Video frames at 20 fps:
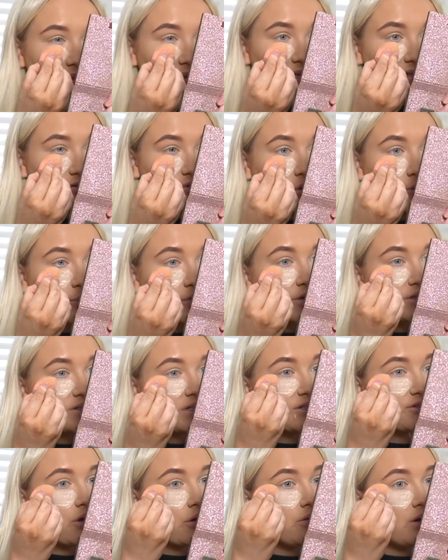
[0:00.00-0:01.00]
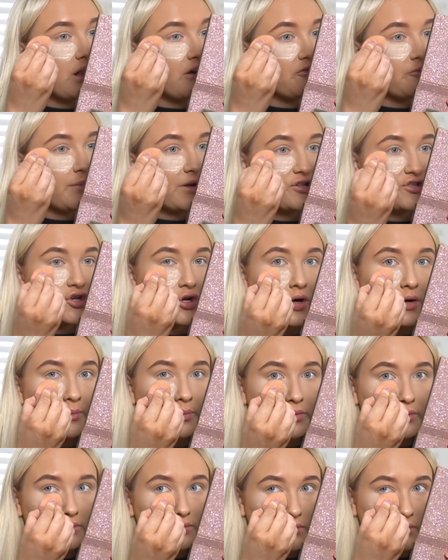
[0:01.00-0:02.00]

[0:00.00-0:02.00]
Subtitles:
That's not because I don't love my job.